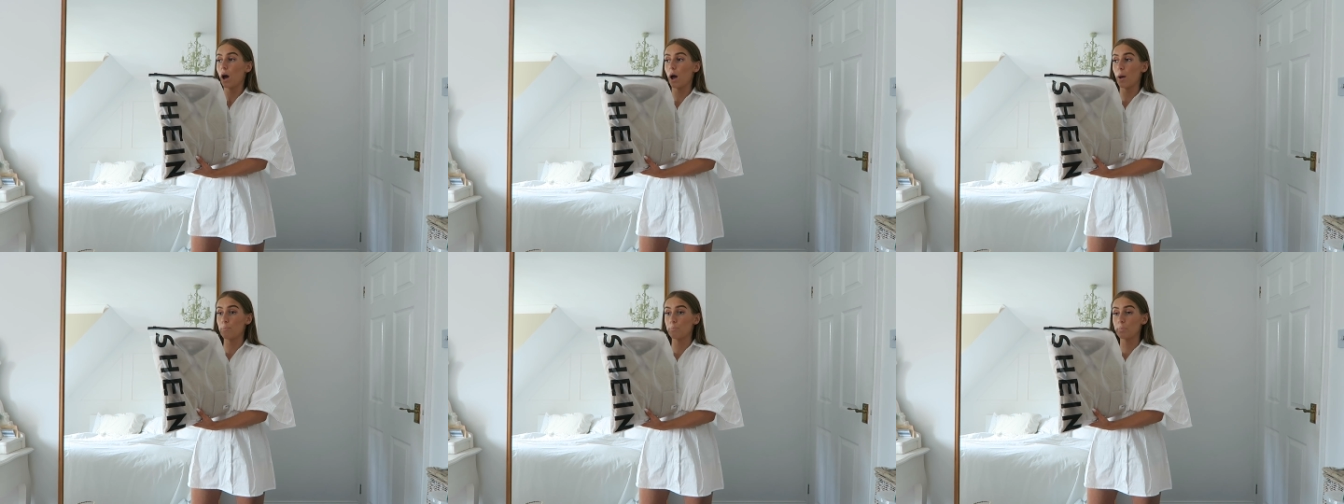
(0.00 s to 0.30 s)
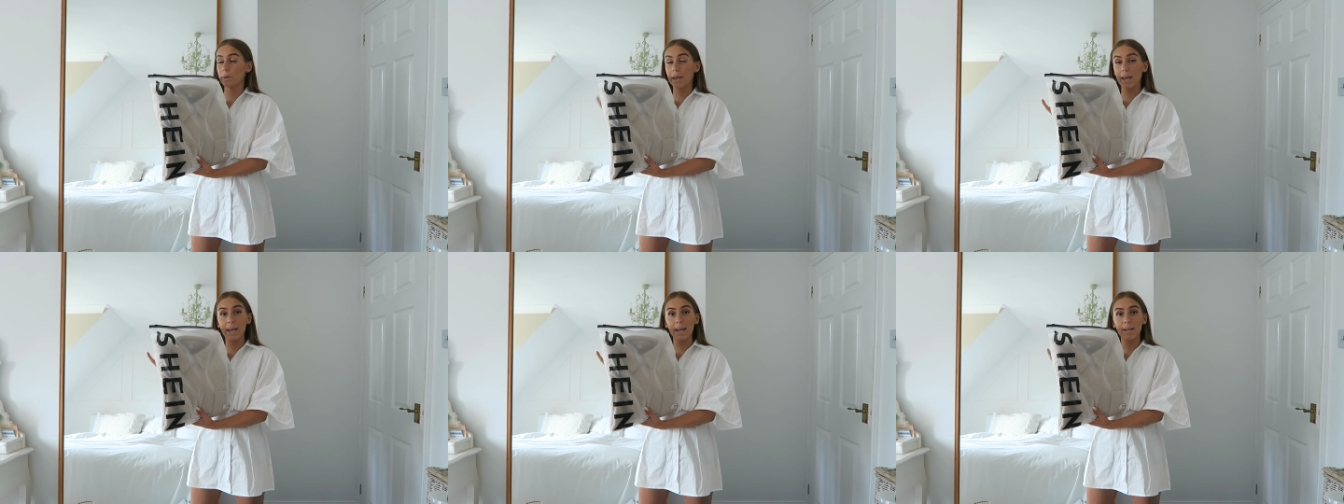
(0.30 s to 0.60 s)

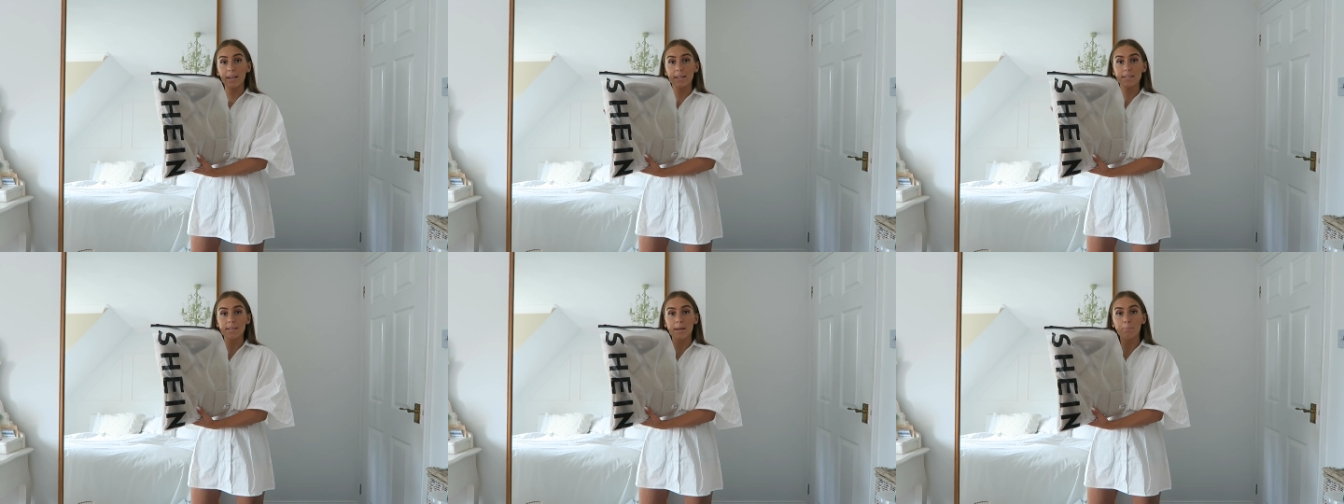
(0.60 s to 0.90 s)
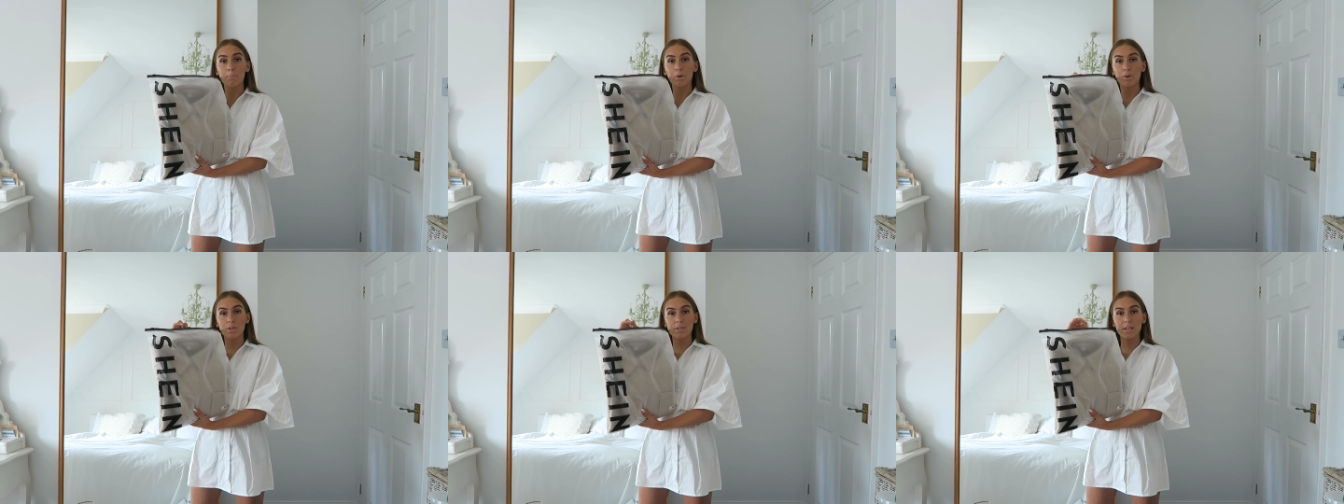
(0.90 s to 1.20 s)
bikinis
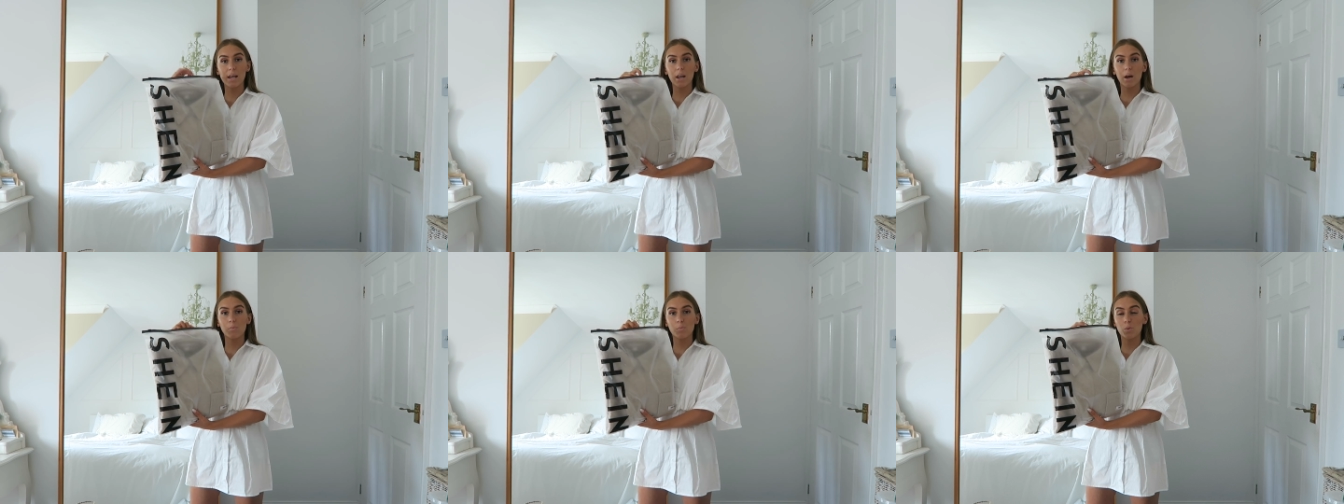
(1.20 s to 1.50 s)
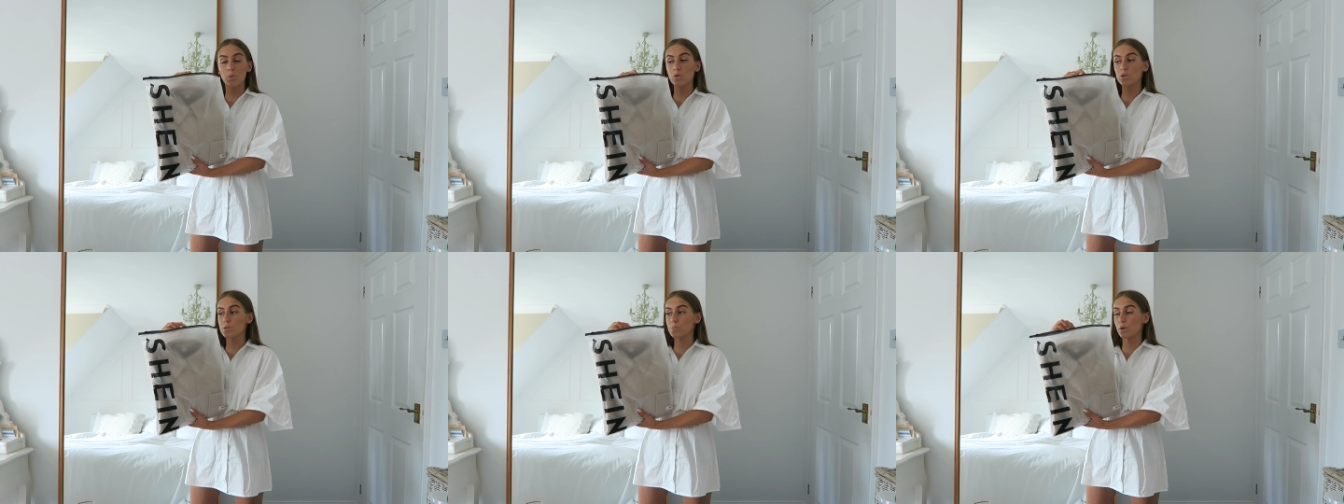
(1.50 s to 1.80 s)
in, because they're
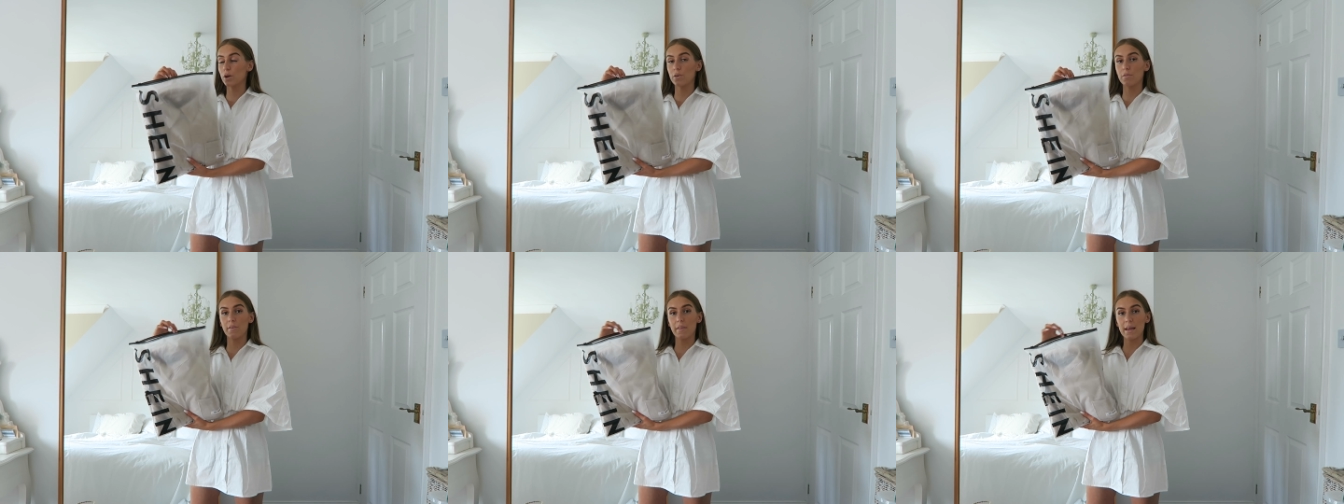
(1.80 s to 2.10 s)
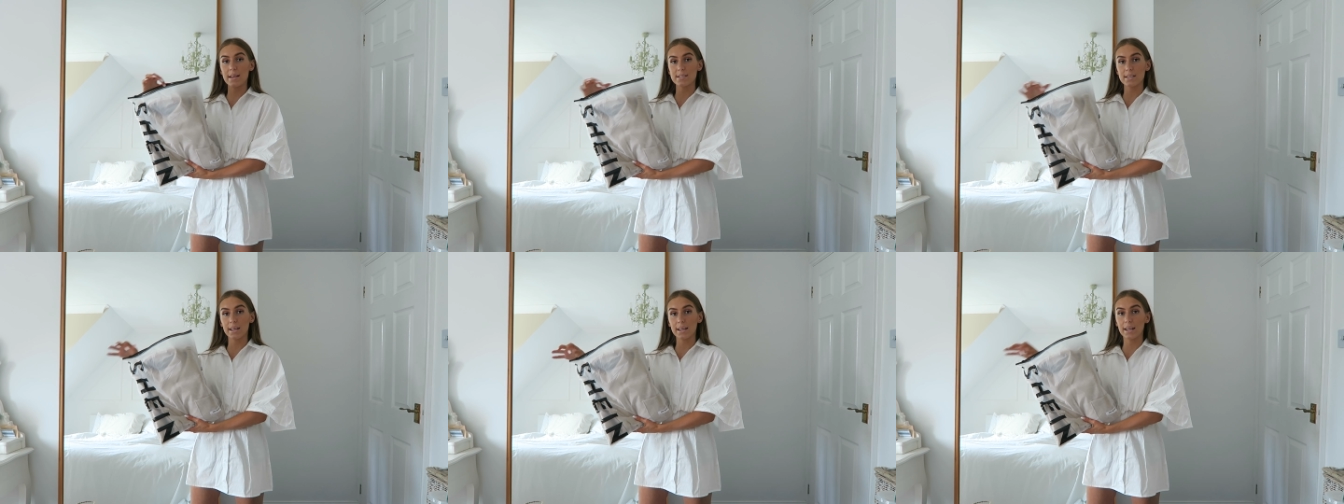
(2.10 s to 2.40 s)
like waterproof
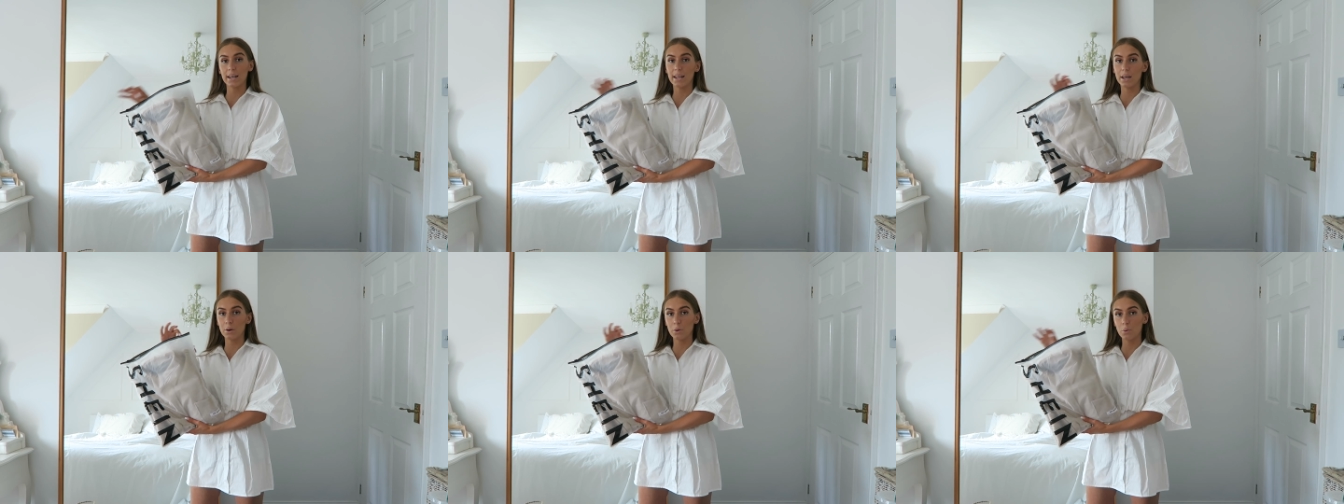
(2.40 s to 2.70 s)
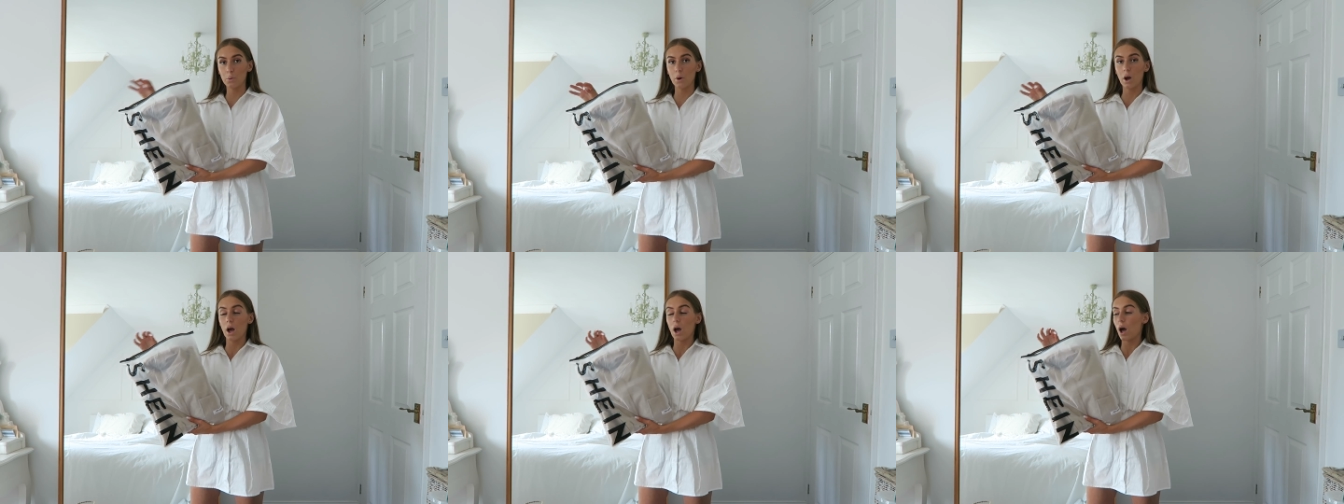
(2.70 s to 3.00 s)
and there's like a
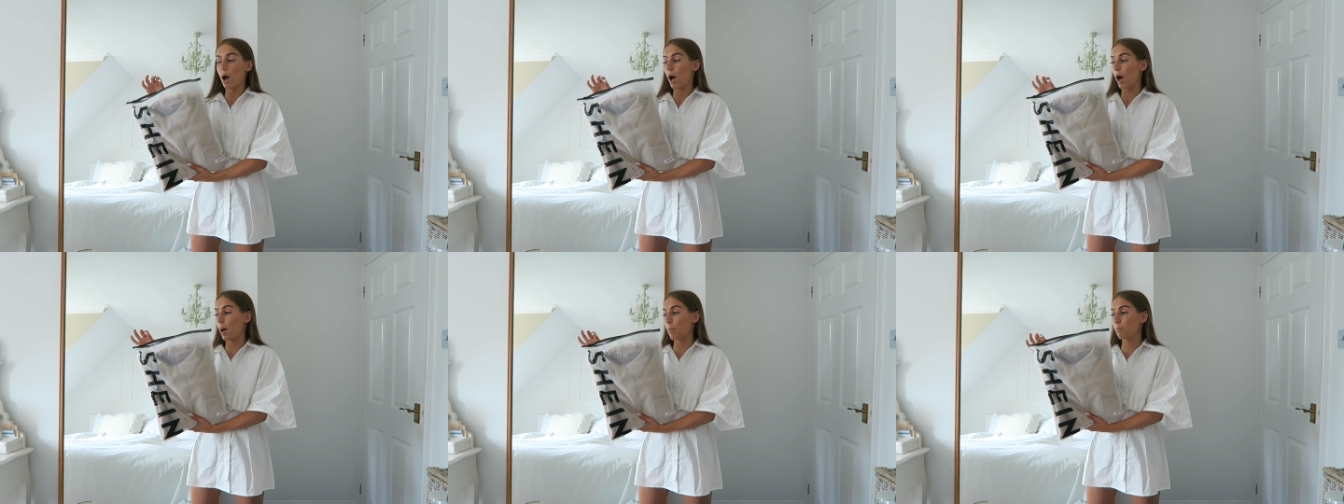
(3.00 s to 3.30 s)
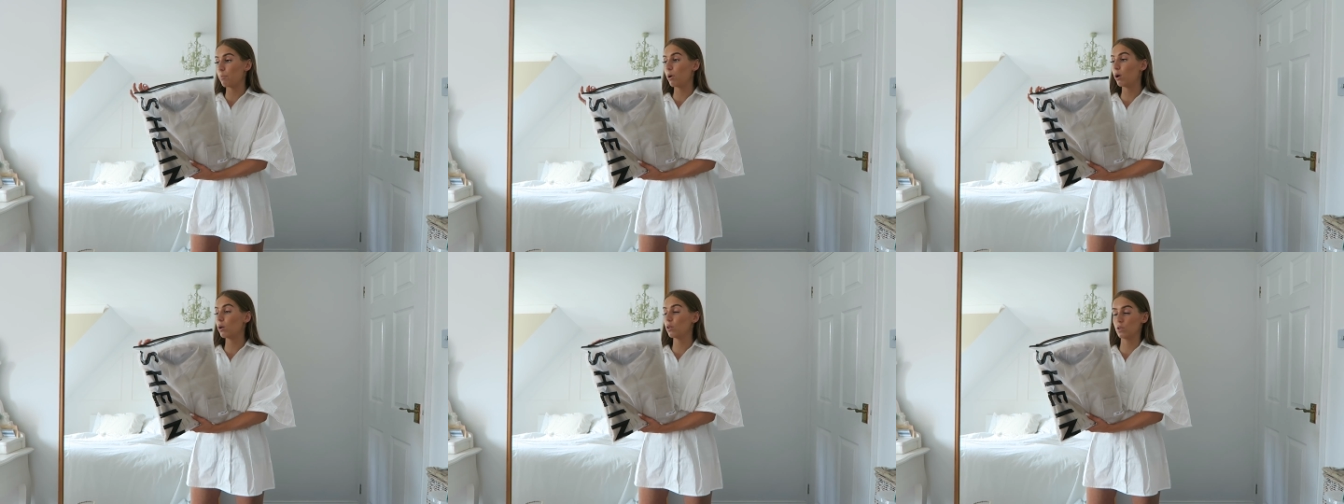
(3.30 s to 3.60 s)
little
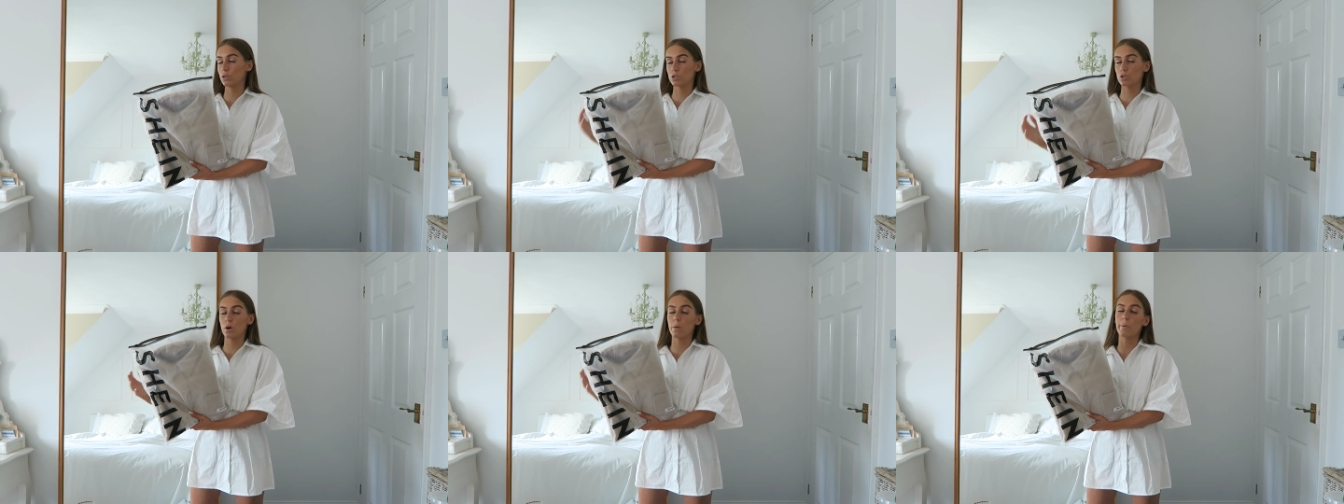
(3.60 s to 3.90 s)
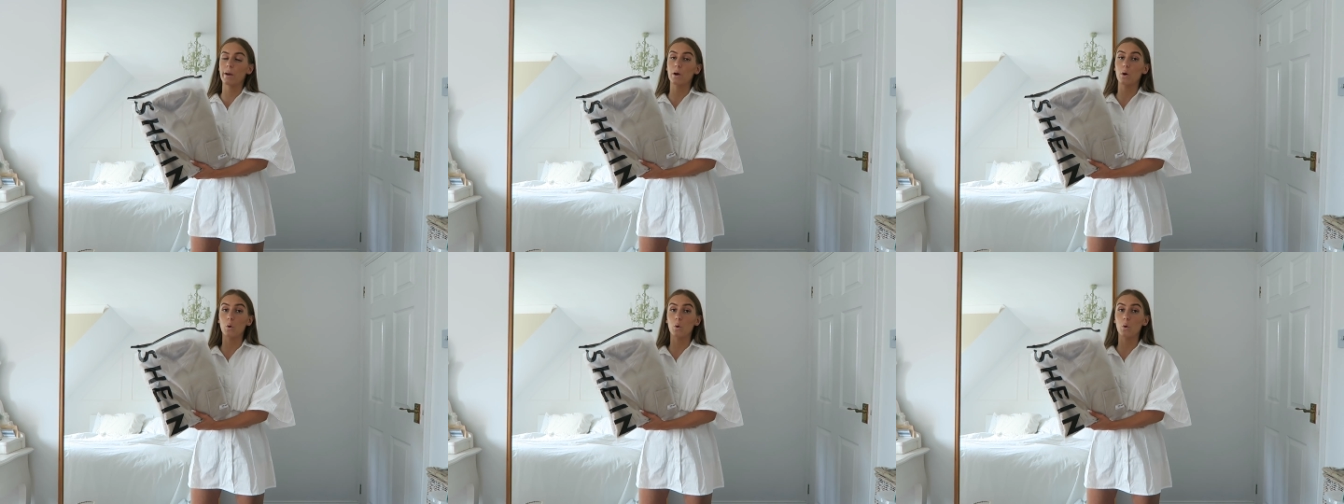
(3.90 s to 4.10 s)
pull on the top.